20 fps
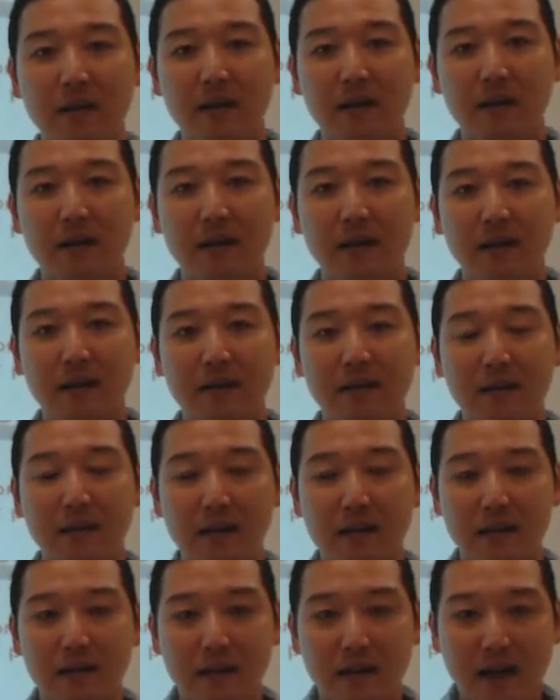
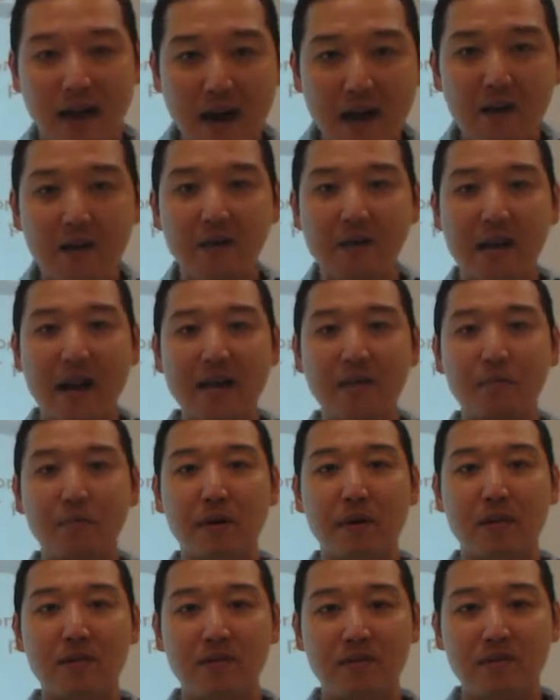a higher gas
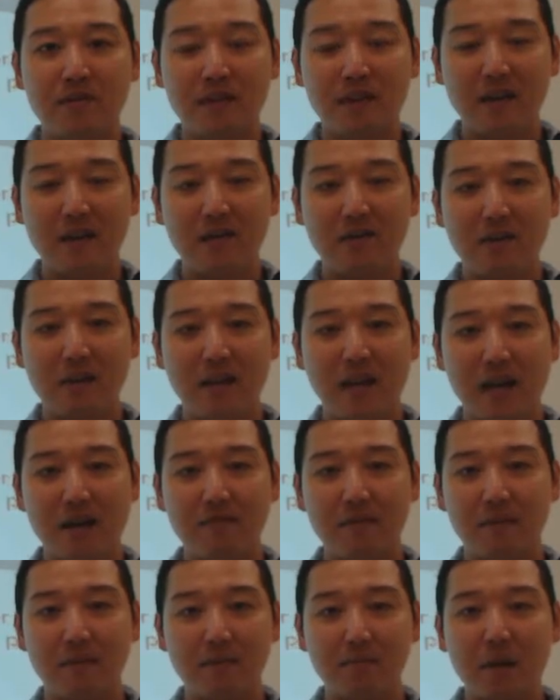price is going to
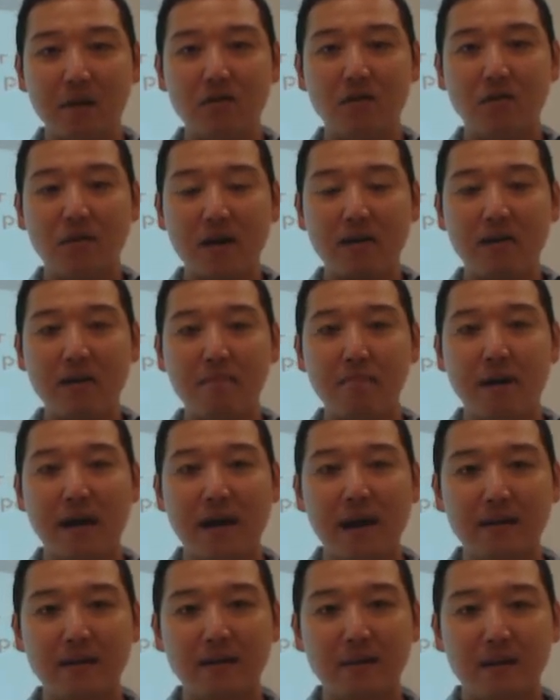have a much greater
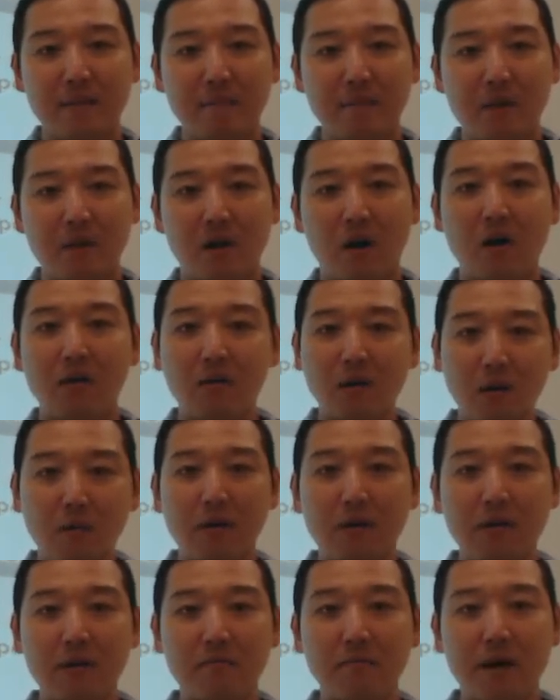impact on
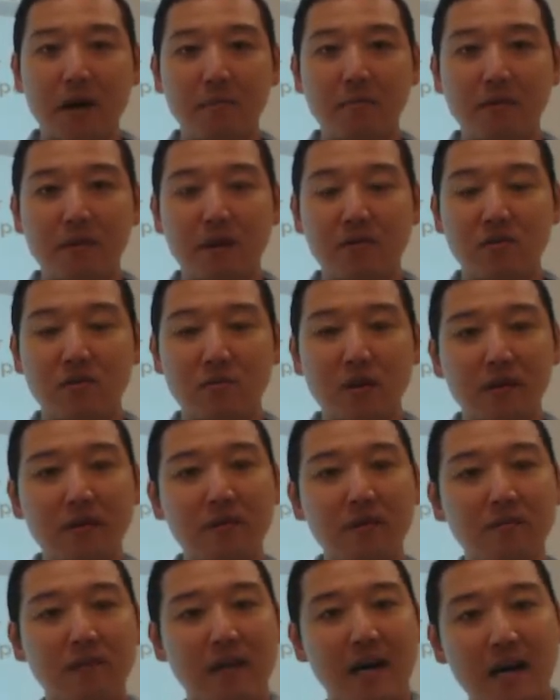lower income populations
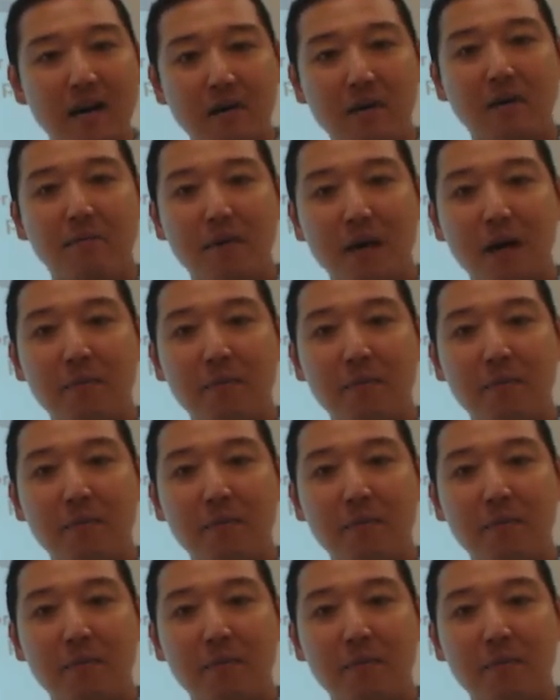relative to higher income